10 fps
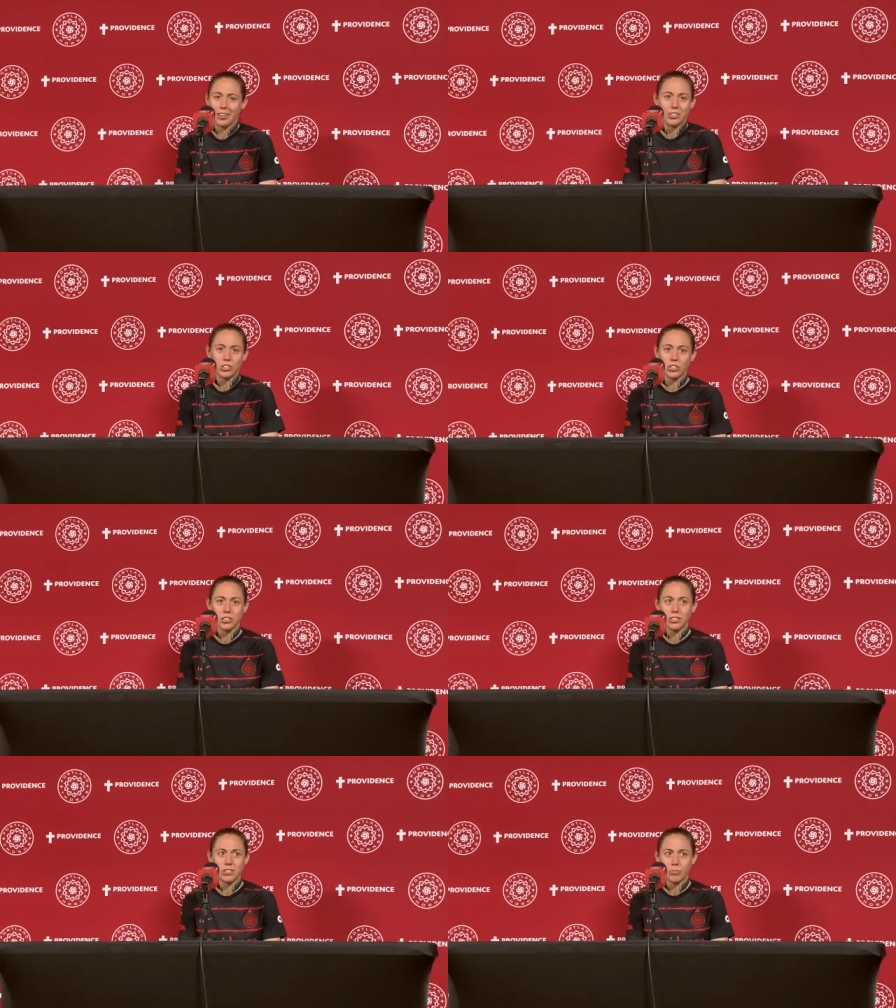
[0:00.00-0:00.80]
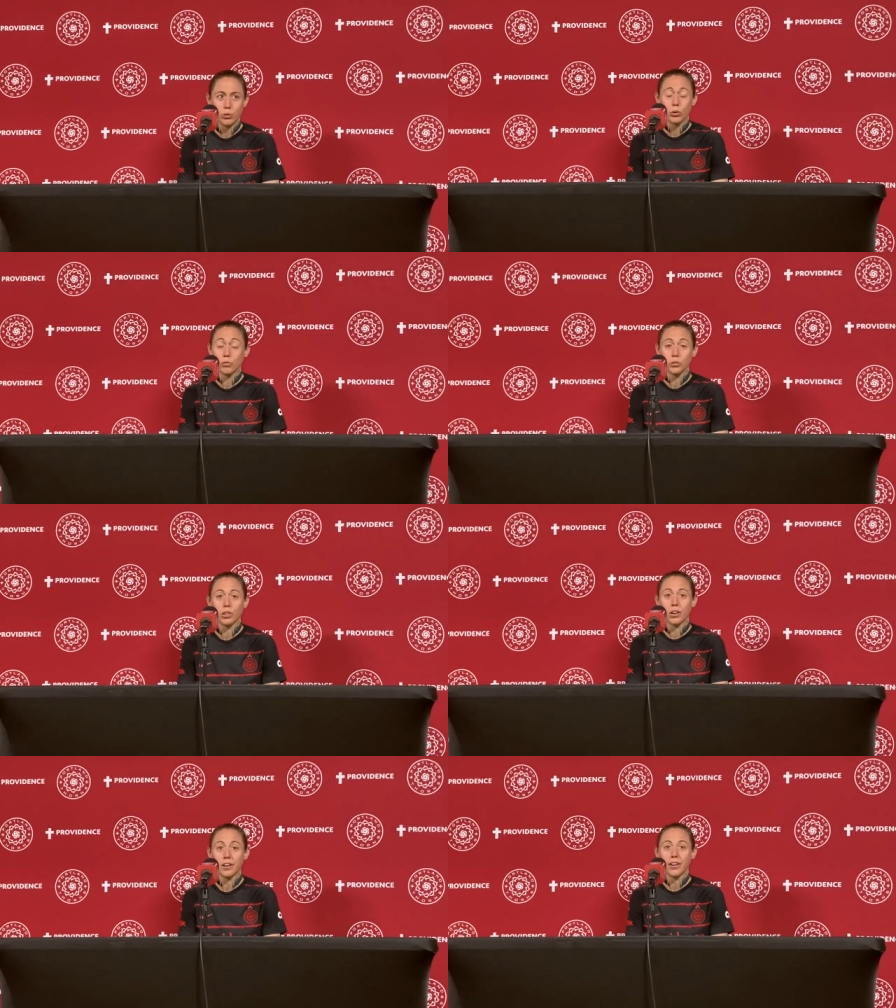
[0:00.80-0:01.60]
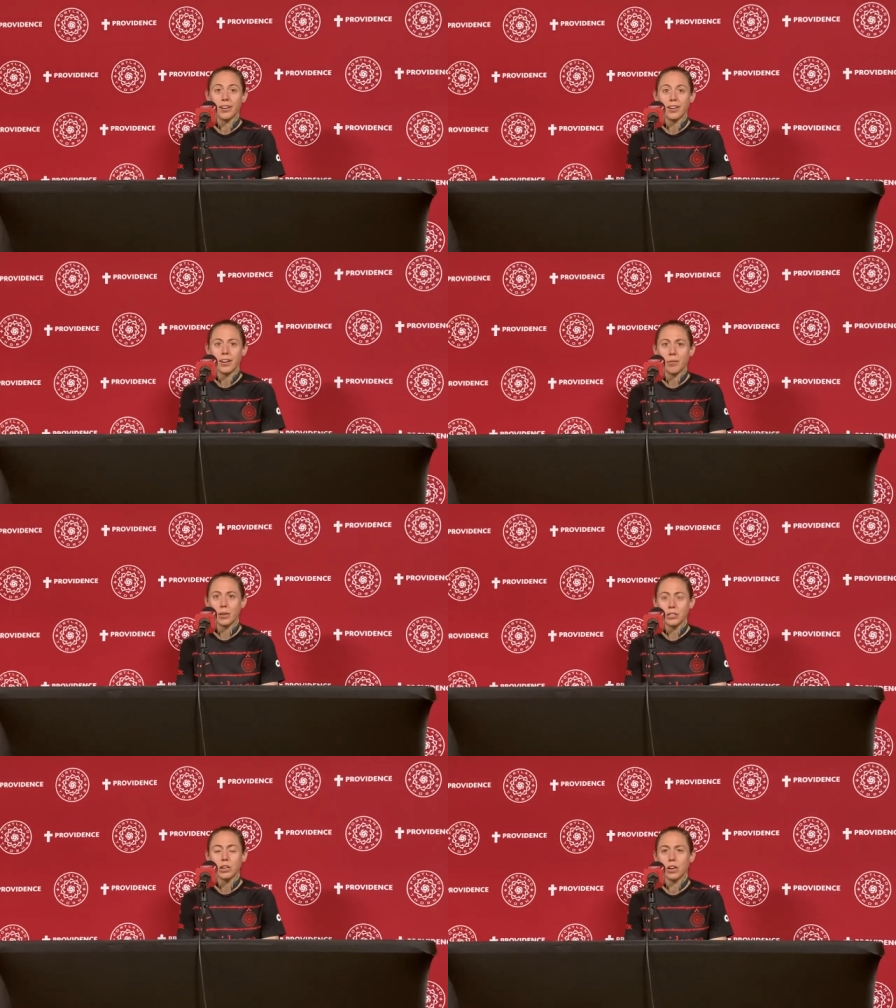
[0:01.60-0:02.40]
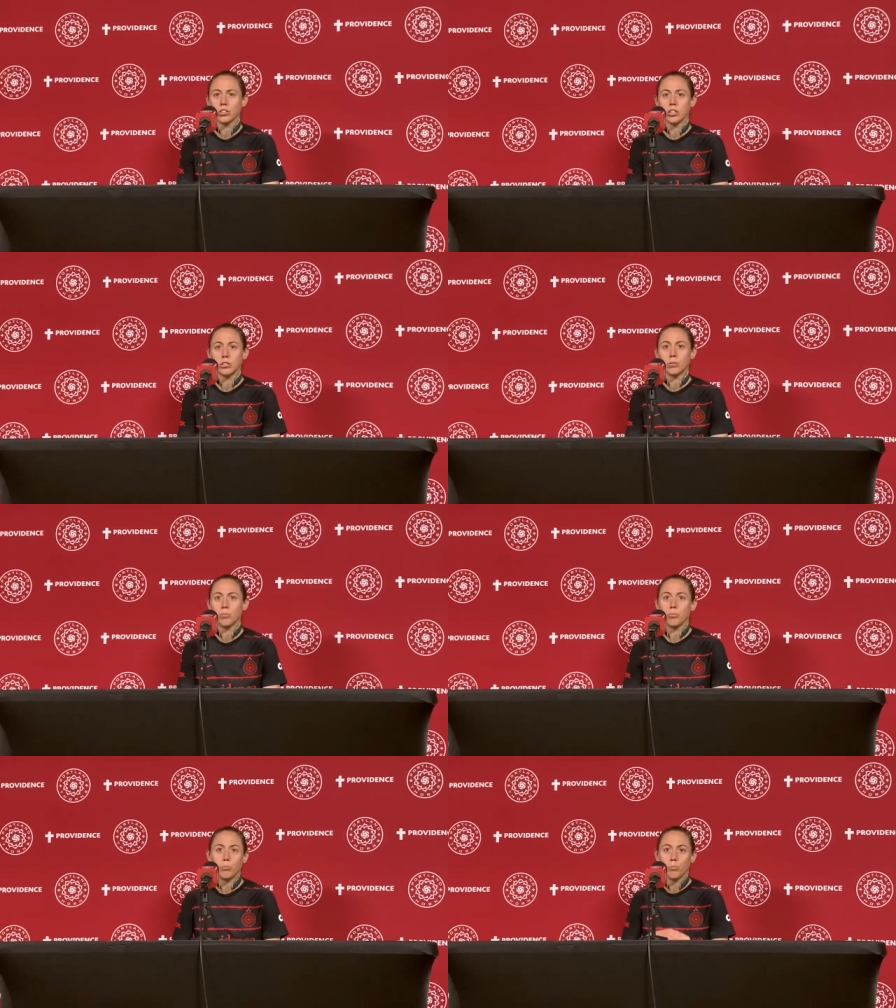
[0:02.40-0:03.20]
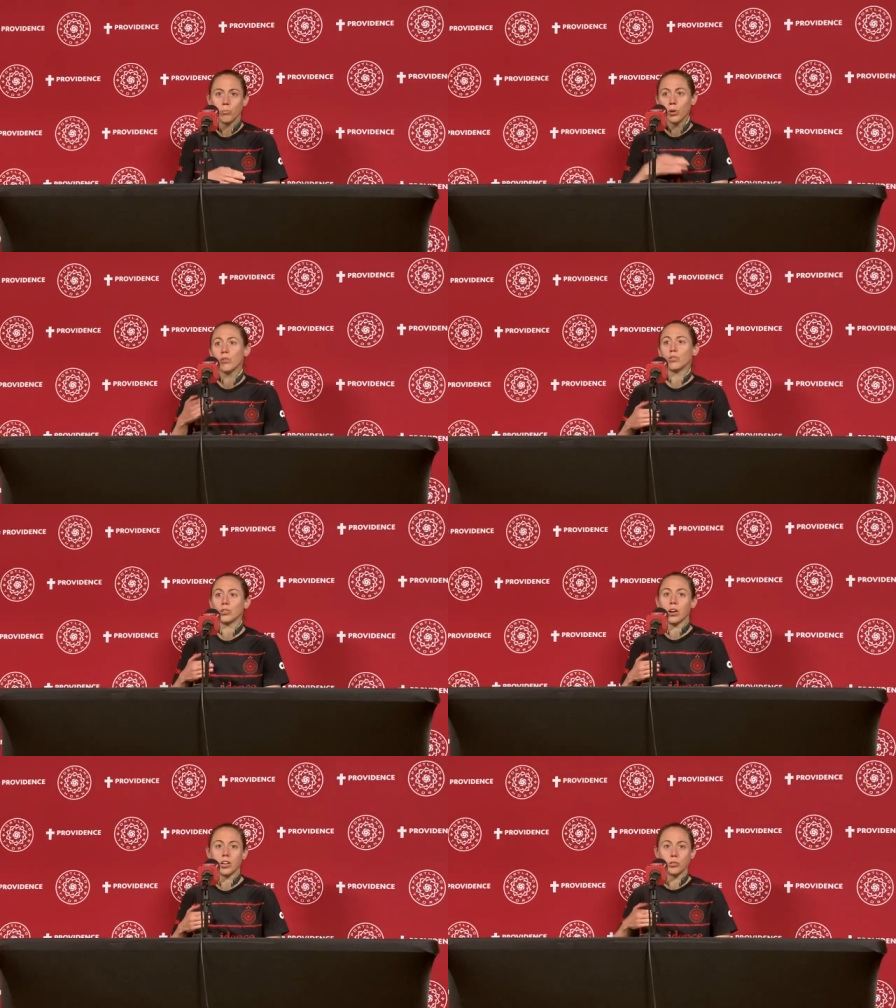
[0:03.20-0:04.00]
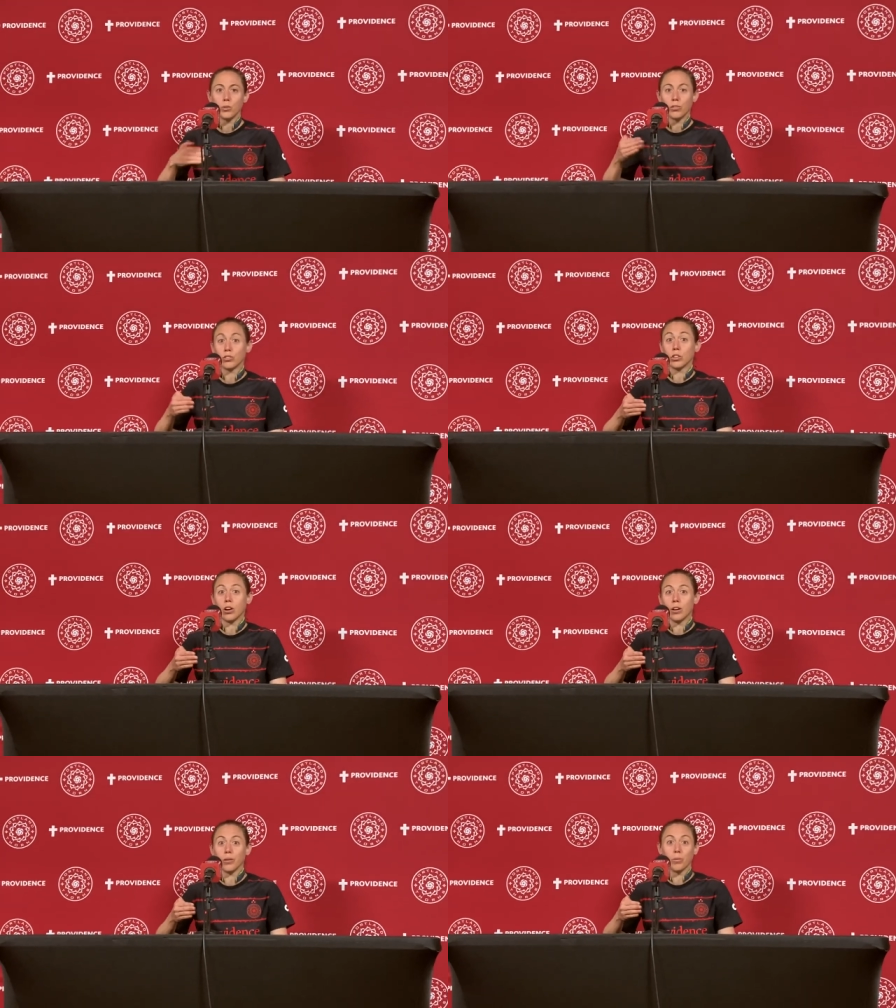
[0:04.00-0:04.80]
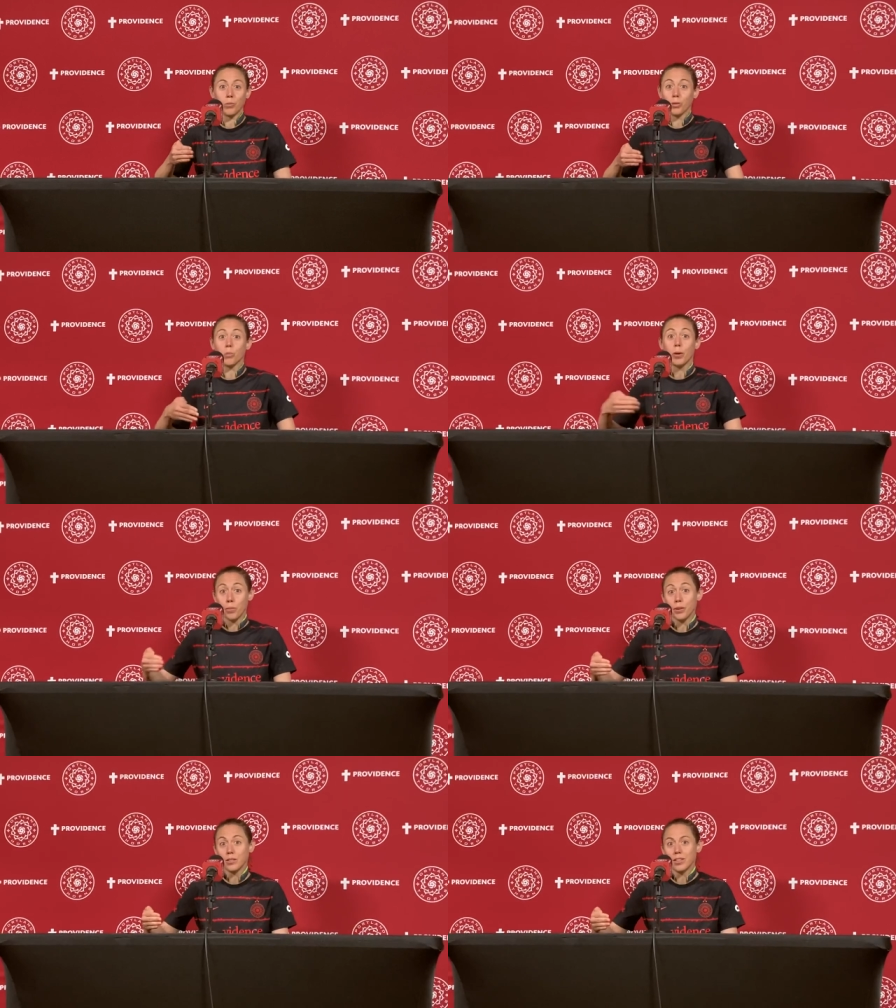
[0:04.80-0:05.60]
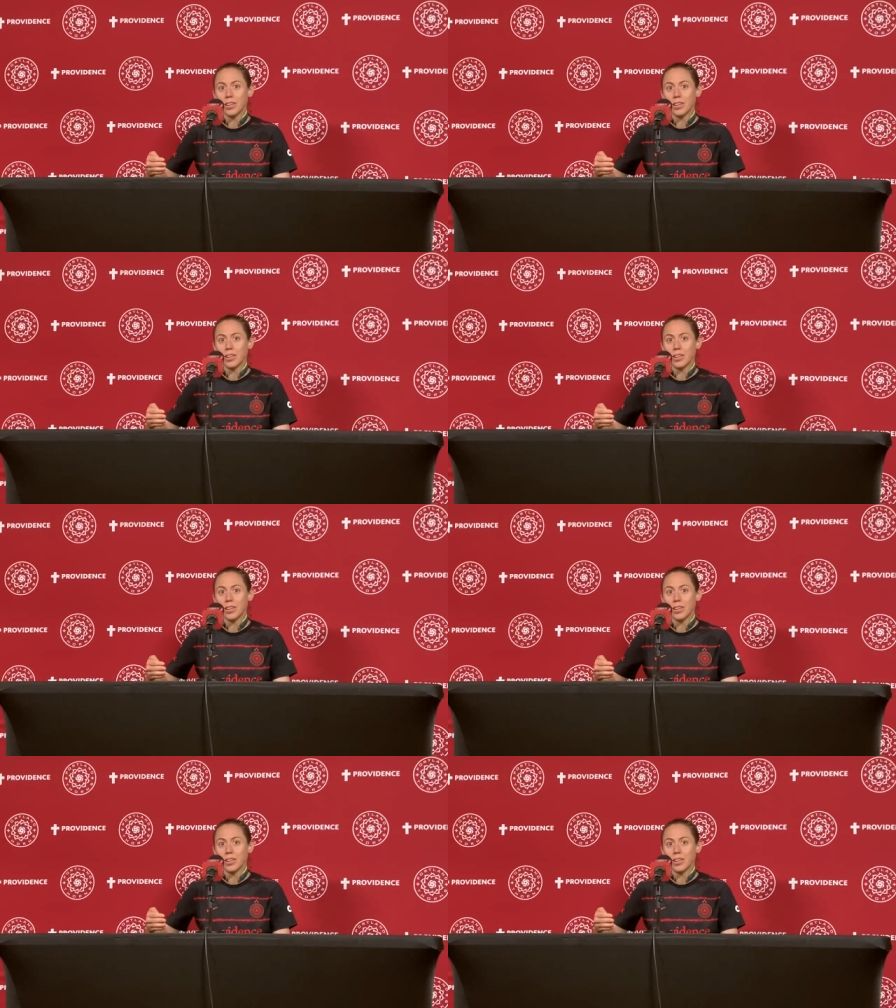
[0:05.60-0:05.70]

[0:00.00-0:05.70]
it's just beautiful soccer. But it's not just beautiful soccer, it's beautiful soccer with purpose.